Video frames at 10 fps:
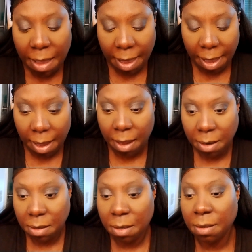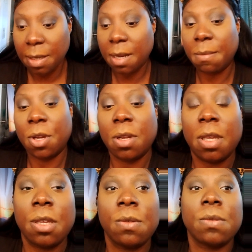And then I'm going
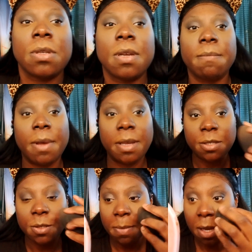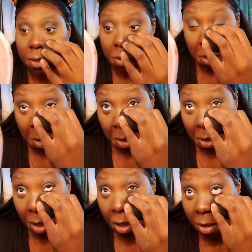to use my sponge
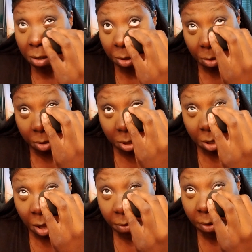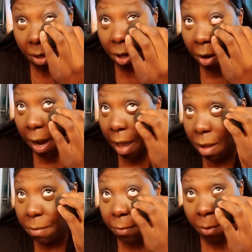to soften her
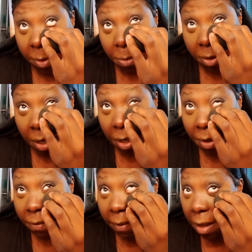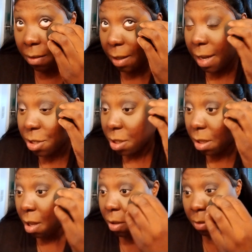out before we put any foundation
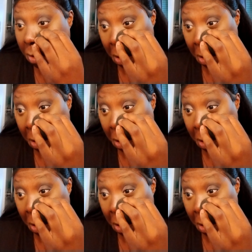on.